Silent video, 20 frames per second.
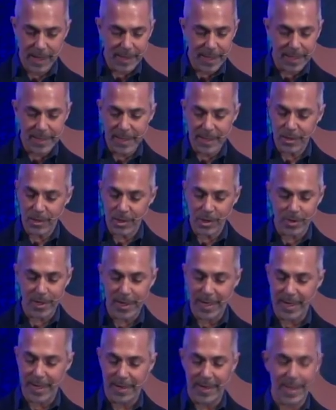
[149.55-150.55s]
They didn't
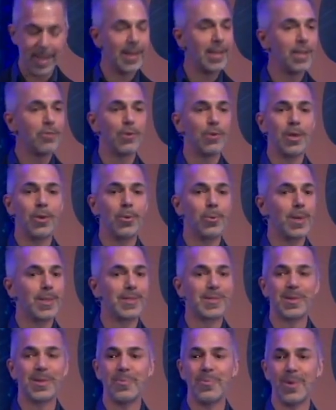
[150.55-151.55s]
create any written
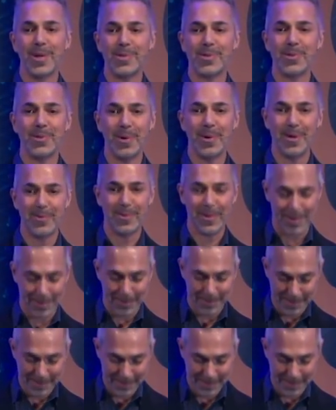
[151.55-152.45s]
wisdom whatsoever.